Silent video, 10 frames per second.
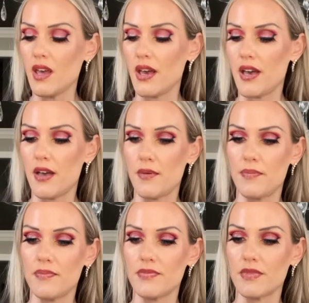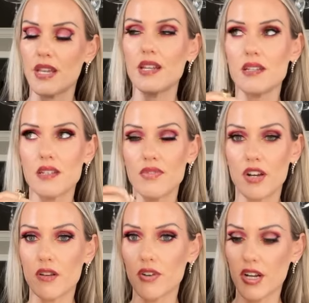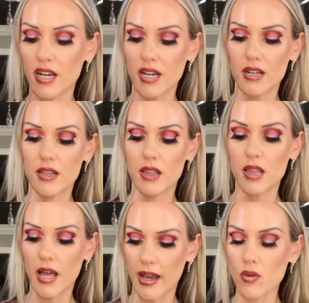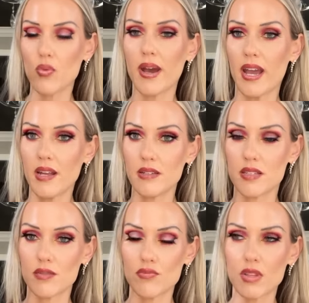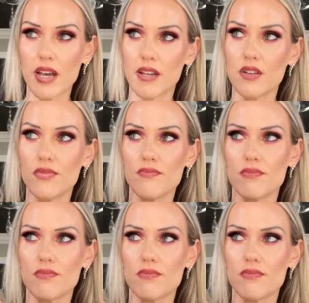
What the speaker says: It is a very, very lightweight kind of,